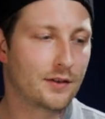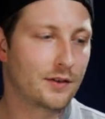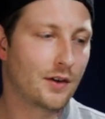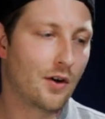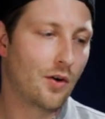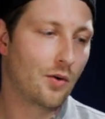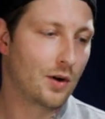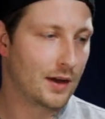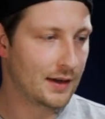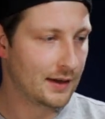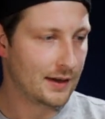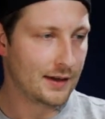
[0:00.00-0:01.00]
So
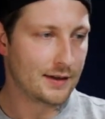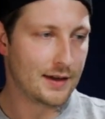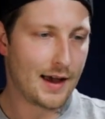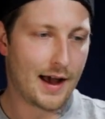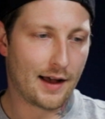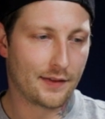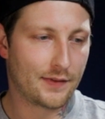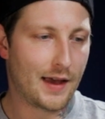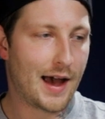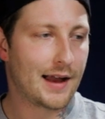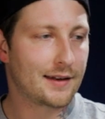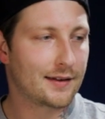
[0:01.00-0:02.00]
yeah,
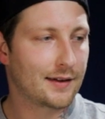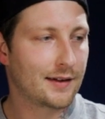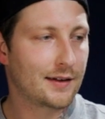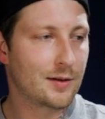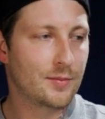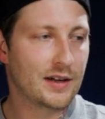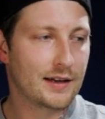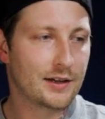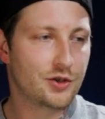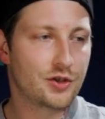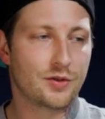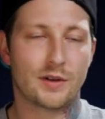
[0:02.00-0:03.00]
that can be an
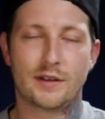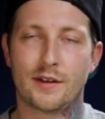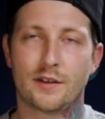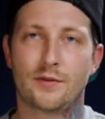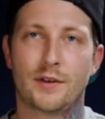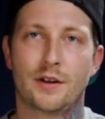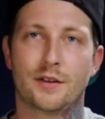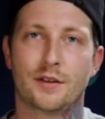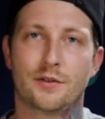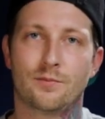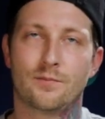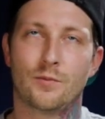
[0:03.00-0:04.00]
issue. It does fit on
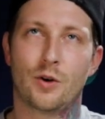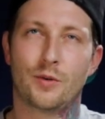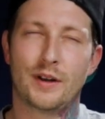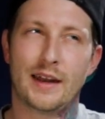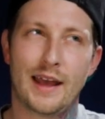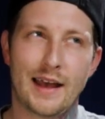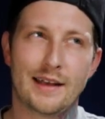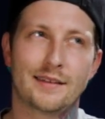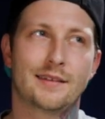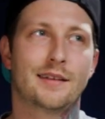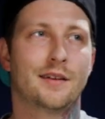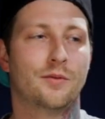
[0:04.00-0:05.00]
the Ronin
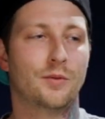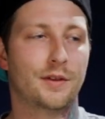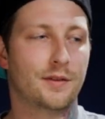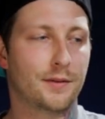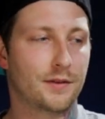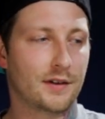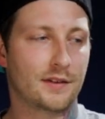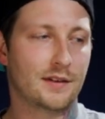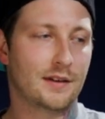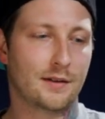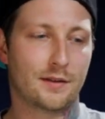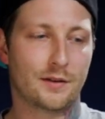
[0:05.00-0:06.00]
S with the
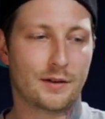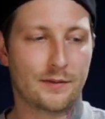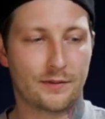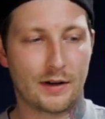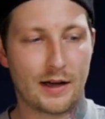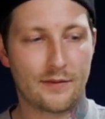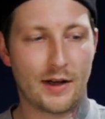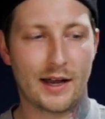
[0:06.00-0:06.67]
16-35,